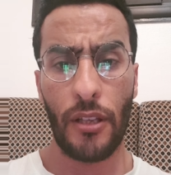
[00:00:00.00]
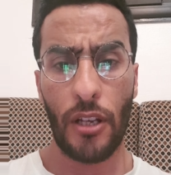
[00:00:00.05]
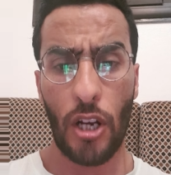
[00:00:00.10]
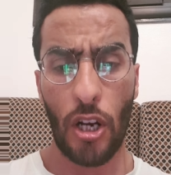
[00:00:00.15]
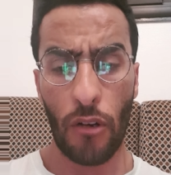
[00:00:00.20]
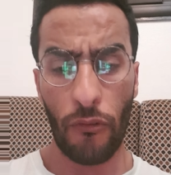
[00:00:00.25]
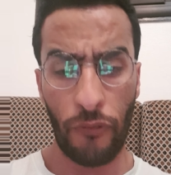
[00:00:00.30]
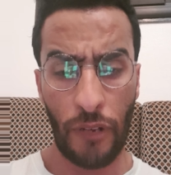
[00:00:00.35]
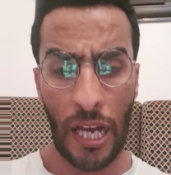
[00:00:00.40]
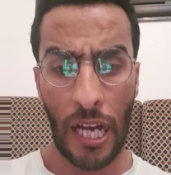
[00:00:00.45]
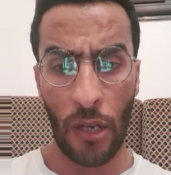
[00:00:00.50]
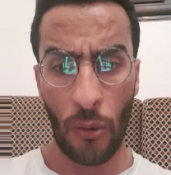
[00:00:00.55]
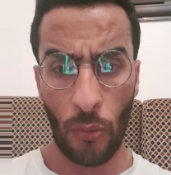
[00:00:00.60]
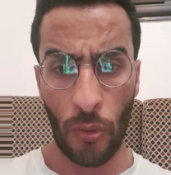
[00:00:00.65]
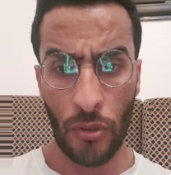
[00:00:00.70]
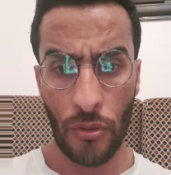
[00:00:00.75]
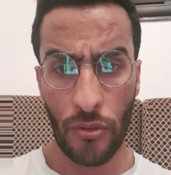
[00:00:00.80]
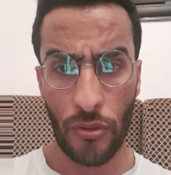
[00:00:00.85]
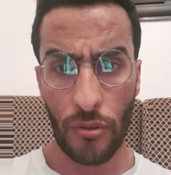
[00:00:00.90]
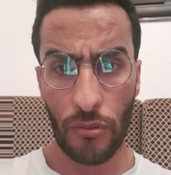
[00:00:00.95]
of
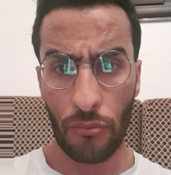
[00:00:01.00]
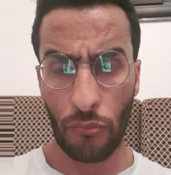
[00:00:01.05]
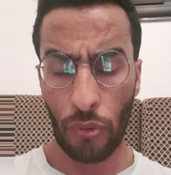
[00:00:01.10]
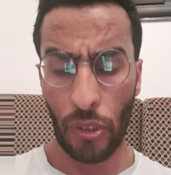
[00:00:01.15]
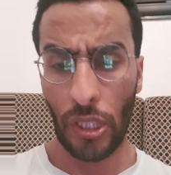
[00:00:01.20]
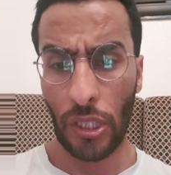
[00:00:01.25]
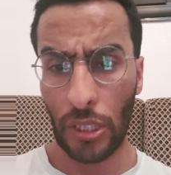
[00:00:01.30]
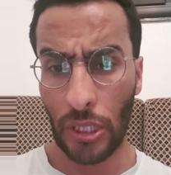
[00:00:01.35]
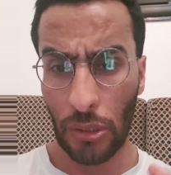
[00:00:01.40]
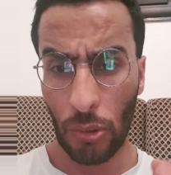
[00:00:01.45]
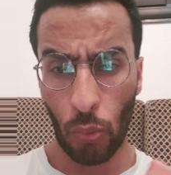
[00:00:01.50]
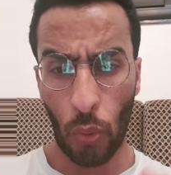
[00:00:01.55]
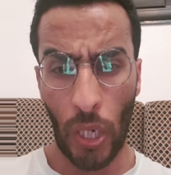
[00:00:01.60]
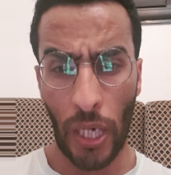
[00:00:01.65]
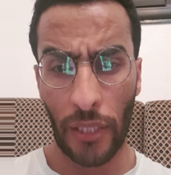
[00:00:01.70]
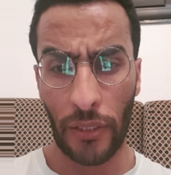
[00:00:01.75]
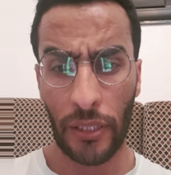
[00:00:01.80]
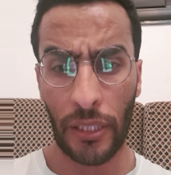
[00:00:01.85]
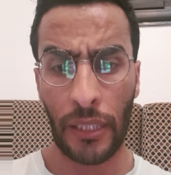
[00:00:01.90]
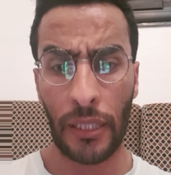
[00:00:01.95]
language: reading,
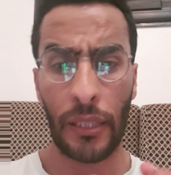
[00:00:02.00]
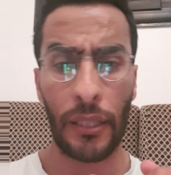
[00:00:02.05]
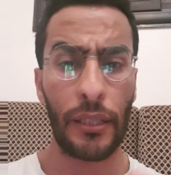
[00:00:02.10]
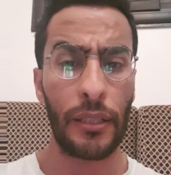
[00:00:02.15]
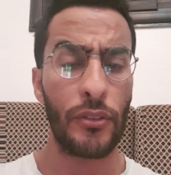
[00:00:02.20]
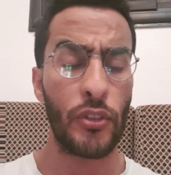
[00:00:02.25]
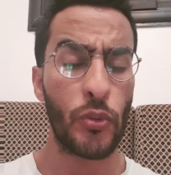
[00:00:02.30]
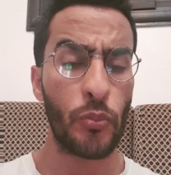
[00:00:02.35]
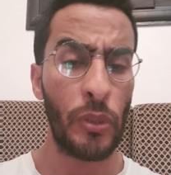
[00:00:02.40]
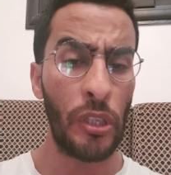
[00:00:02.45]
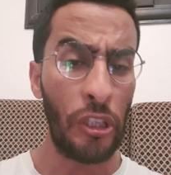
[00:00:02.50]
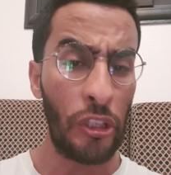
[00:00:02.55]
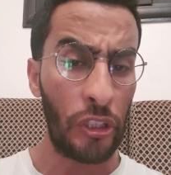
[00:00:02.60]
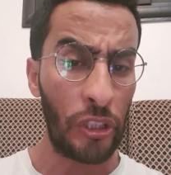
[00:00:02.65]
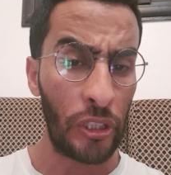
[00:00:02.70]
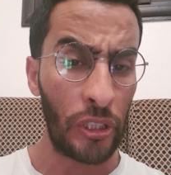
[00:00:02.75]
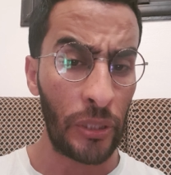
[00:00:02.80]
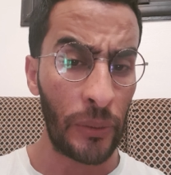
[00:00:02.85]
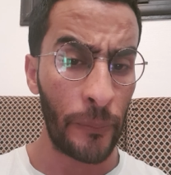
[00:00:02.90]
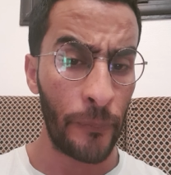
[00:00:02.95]
writing,
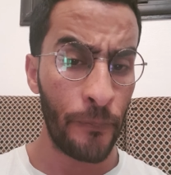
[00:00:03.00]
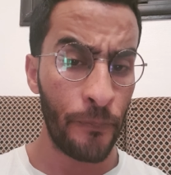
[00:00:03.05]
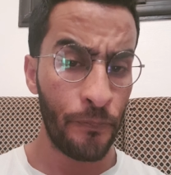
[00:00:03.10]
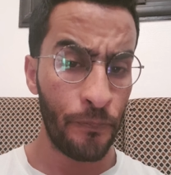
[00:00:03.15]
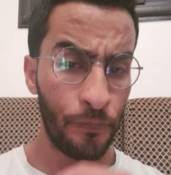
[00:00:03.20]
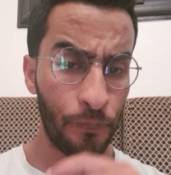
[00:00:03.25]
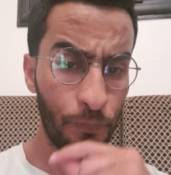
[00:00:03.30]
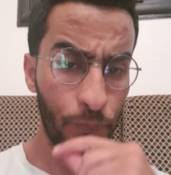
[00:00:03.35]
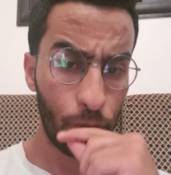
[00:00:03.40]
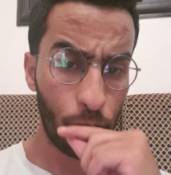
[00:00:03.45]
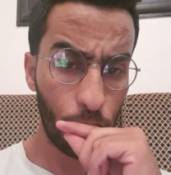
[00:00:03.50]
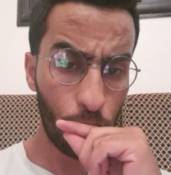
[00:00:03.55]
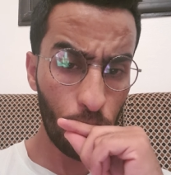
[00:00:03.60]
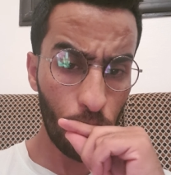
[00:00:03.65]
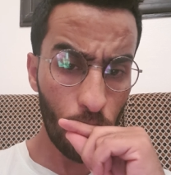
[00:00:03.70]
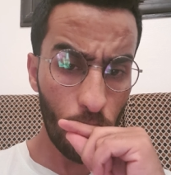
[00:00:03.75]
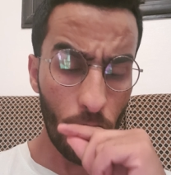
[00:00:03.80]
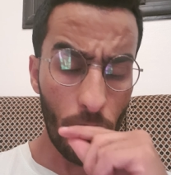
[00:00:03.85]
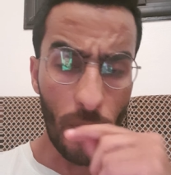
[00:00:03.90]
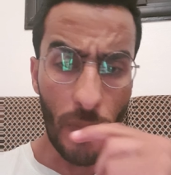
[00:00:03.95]
speaking,
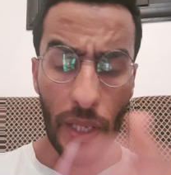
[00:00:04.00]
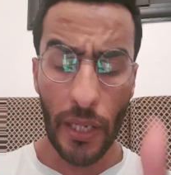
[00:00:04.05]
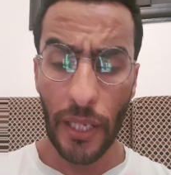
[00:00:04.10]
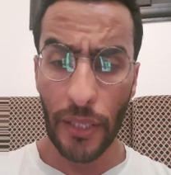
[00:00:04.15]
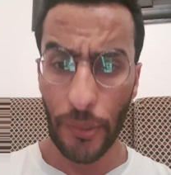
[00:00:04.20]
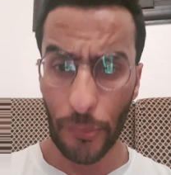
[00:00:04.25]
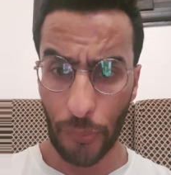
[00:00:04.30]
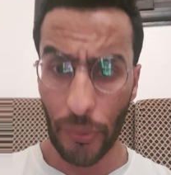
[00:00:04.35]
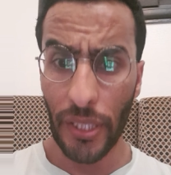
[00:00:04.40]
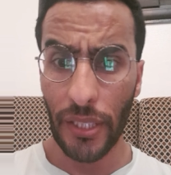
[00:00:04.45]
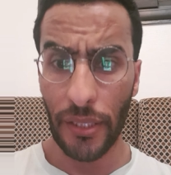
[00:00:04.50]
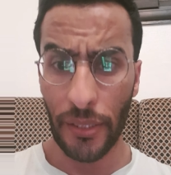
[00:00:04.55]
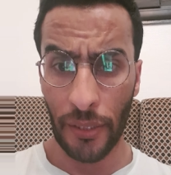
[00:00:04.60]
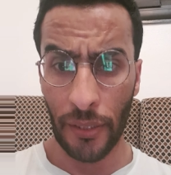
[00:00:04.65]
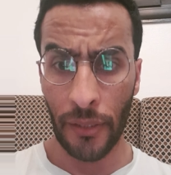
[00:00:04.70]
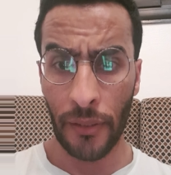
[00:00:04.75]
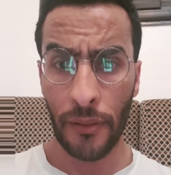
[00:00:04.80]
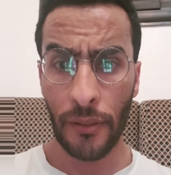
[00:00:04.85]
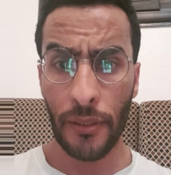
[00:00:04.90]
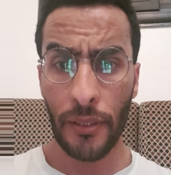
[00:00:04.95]
and reading.
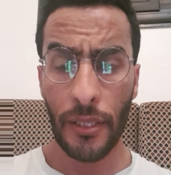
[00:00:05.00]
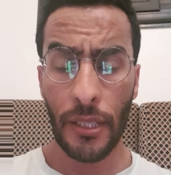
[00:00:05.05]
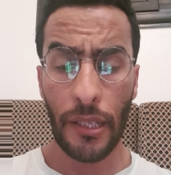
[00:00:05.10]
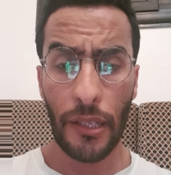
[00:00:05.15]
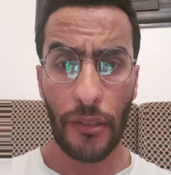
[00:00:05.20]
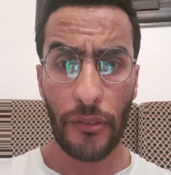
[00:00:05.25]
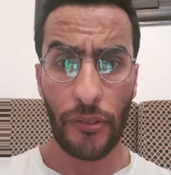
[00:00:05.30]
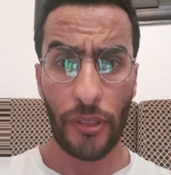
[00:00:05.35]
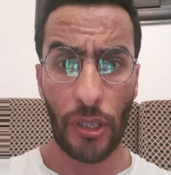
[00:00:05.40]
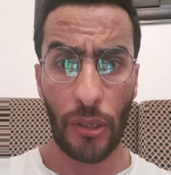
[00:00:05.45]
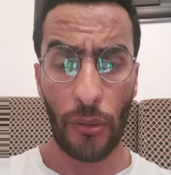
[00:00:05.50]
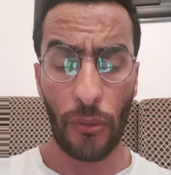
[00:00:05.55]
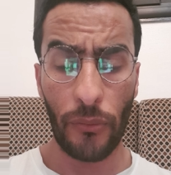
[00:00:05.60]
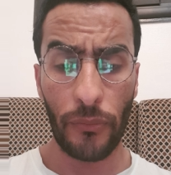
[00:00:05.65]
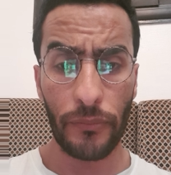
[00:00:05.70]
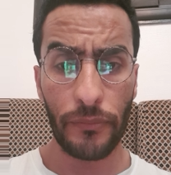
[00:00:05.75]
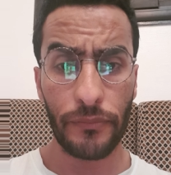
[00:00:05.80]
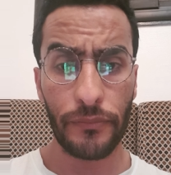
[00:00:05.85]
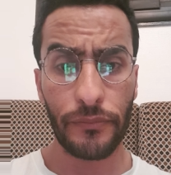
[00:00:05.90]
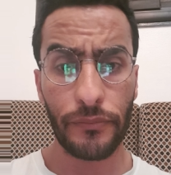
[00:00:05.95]
So
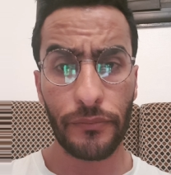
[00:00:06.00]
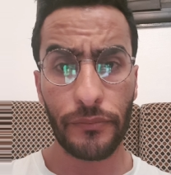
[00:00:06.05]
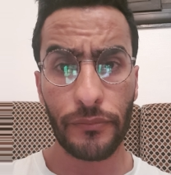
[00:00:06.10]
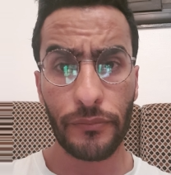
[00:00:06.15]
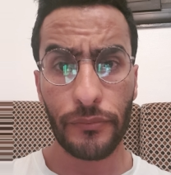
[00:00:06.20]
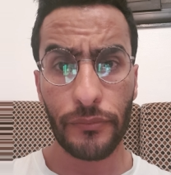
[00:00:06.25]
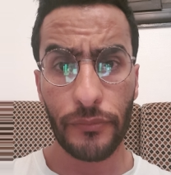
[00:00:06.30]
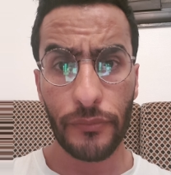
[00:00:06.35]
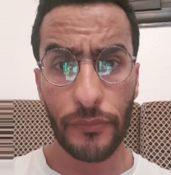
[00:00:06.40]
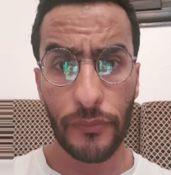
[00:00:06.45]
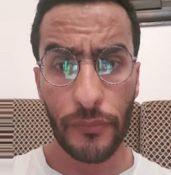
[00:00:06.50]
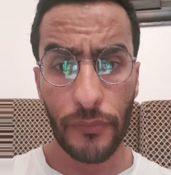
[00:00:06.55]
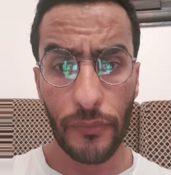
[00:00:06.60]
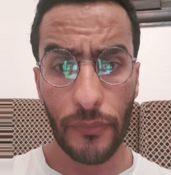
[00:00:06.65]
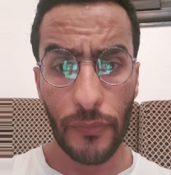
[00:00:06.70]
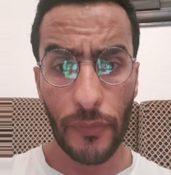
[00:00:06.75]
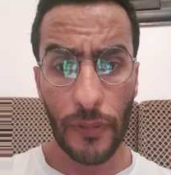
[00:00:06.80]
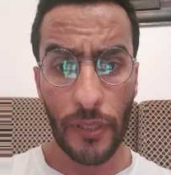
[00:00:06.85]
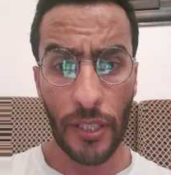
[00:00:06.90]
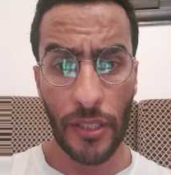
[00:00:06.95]

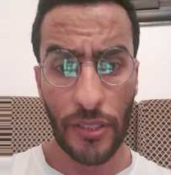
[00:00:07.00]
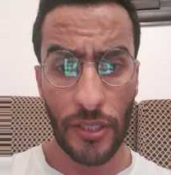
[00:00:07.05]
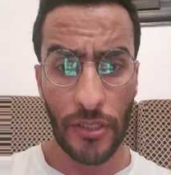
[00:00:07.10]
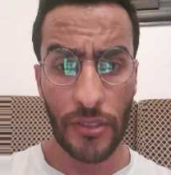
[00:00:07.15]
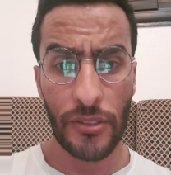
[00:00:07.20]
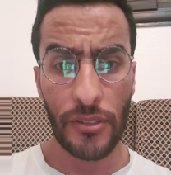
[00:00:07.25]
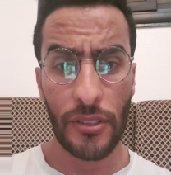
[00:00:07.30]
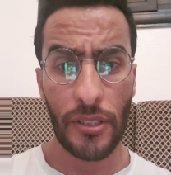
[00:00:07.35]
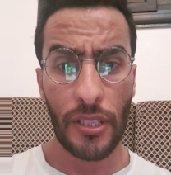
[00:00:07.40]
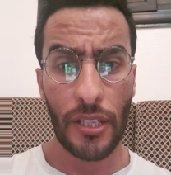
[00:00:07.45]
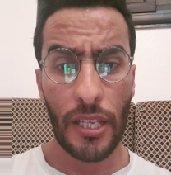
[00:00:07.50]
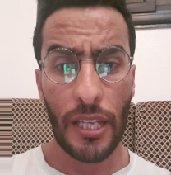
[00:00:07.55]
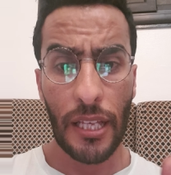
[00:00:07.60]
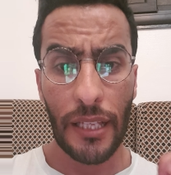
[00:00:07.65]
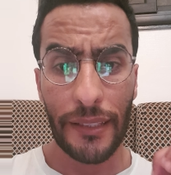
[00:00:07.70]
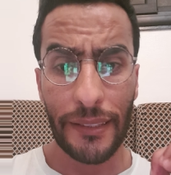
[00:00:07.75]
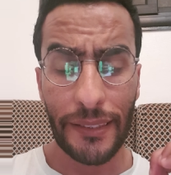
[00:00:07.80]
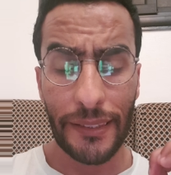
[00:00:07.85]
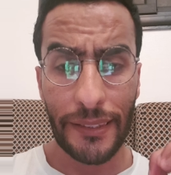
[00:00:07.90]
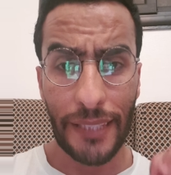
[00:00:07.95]
this is
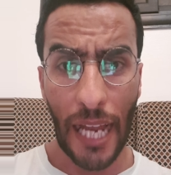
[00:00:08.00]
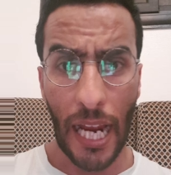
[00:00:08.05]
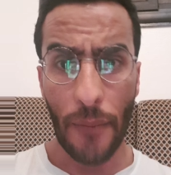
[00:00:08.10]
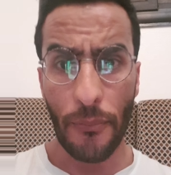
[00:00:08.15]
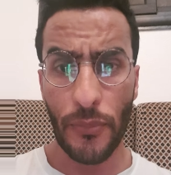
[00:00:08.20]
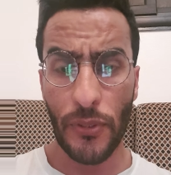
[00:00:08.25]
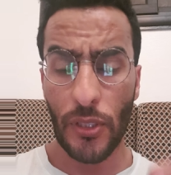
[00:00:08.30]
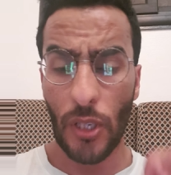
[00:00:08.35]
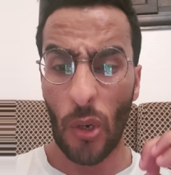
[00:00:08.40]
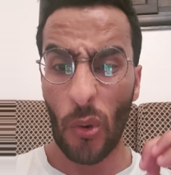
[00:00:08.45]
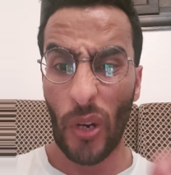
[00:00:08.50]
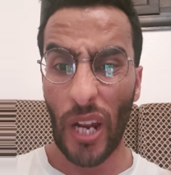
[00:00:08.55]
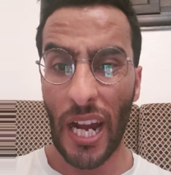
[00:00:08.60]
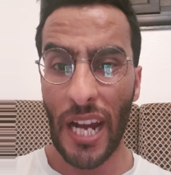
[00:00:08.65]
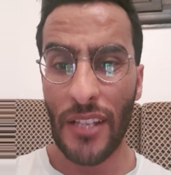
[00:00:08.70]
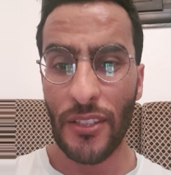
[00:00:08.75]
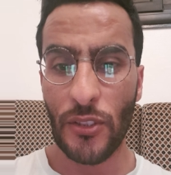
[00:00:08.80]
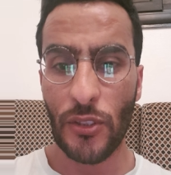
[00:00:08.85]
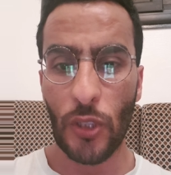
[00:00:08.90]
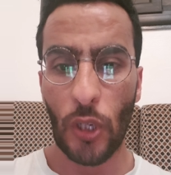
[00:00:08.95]
types or
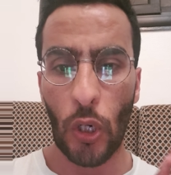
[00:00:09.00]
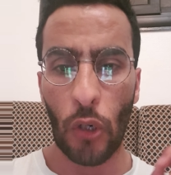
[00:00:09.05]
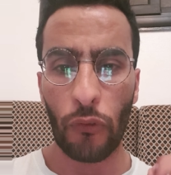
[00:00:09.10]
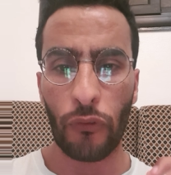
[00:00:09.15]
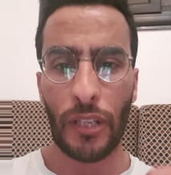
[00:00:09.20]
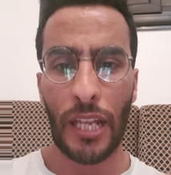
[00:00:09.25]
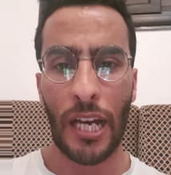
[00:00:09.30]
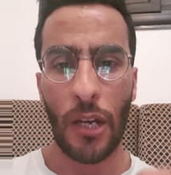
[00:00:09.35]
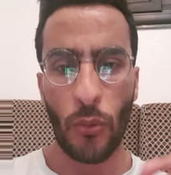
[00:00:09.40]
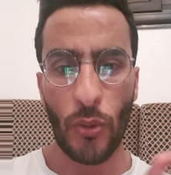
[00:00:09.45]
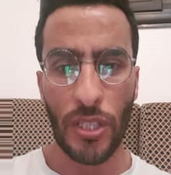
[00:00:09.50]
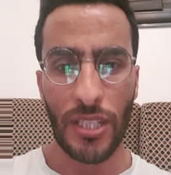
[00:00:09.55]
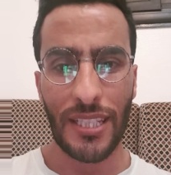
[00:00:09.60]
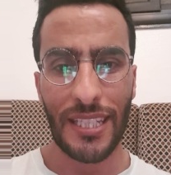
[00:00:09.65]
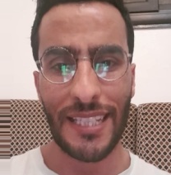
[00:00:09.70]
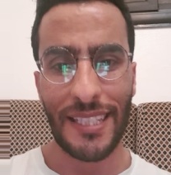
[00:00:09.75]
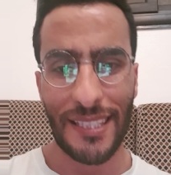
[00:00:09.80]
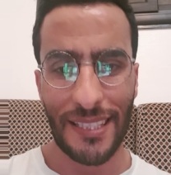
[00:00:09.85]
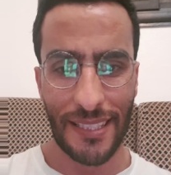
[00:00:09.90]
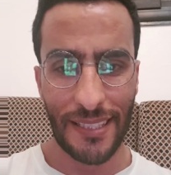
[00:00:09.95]
kinds of language
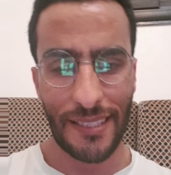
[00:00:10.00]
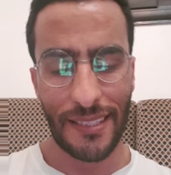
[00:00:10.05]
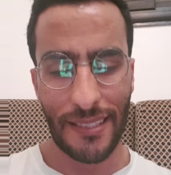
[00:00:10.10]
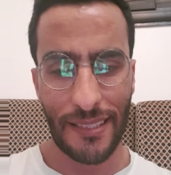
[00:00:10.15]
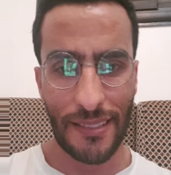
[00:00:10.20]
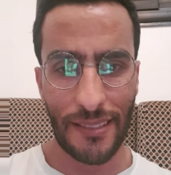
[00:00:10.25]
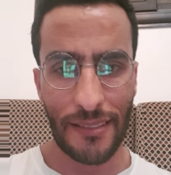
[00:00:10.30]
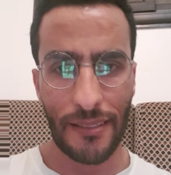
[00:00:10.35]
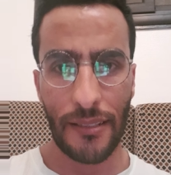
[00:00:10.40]
tests.